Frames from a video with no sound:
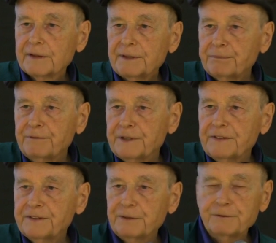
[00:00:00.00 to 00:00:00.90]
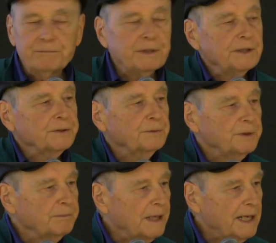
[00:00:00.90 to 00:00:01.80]
that prevents different parts of
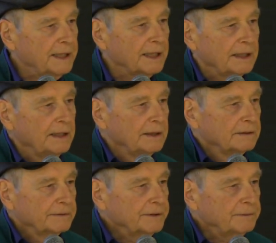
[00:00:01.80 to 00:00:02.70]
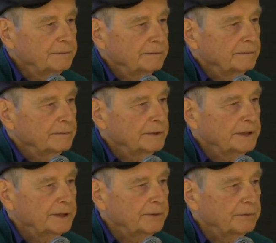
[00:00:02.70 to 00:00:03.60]
your body from,
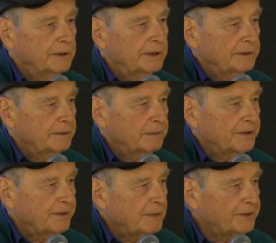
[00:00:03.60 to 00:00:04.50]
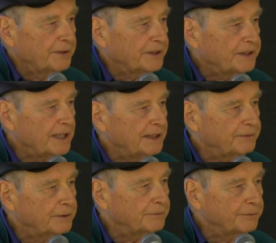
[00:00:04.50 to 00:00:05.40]
you know, because the muscles are tight
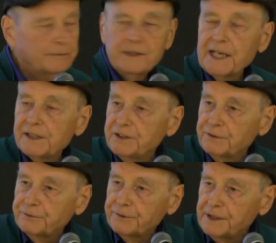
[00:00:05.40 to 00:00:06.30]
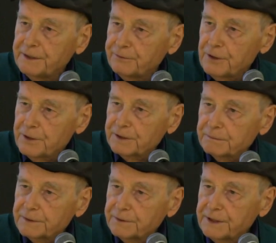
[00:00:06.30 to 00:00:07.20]
from the energy freely
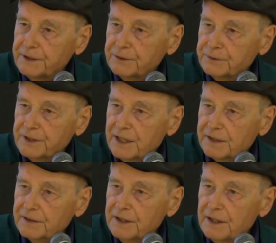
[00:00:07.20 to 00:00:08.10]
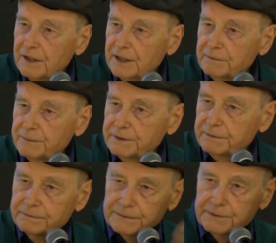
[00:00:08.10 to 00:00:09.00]
flowing between the two sides and
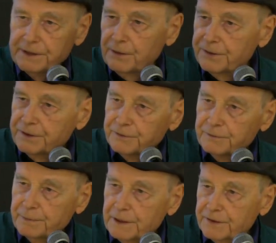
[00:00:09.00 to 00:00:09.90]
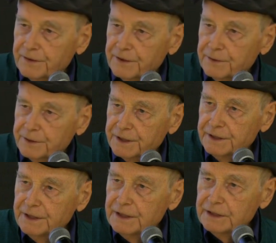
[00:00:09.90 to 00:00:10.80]
between all the different parts of the organ.
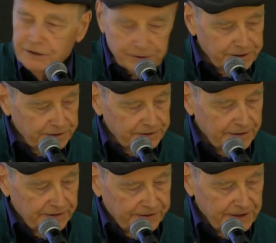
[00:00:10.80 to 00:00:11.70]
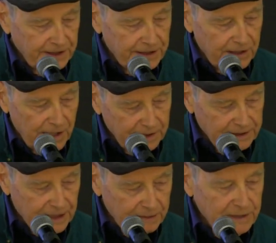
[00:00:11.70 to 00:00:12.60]
So you're sitting in a hot
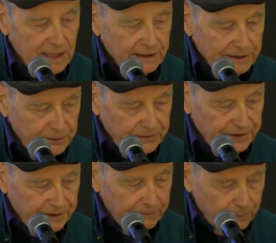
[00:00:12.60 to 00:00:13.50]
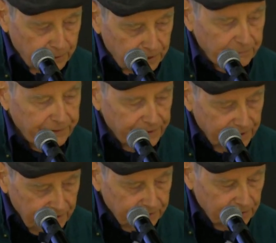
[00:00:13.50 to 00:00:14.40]
tub using the warmth and the
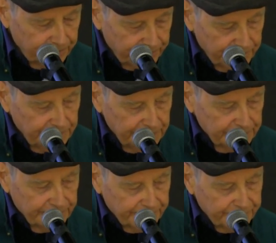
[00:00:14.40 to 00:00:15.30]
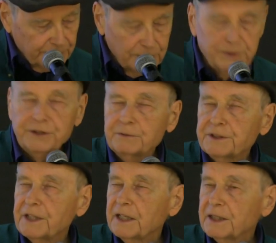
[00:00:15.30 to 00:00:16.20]
heat of the solutio,
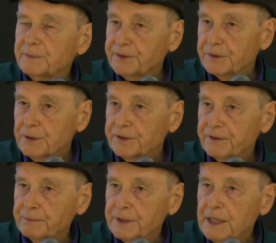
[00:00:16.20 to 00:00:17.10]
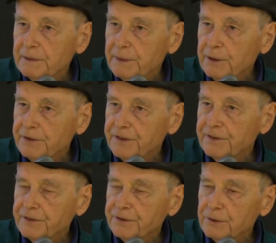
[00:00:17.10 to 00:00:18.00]
what the alchemists call this
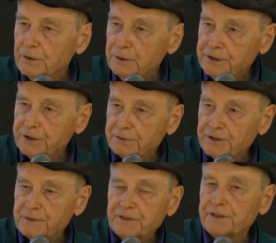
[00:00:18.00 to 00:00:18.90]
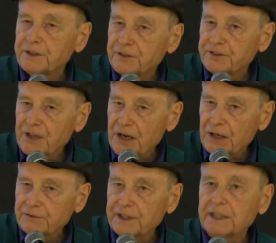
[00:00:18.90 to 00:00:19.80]
process, the solutio, which means
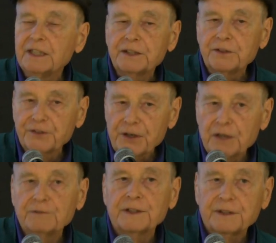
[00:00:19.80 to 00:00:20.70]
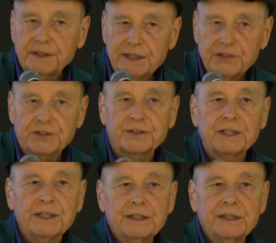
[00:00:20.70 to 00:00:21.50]
dissolving the tensions.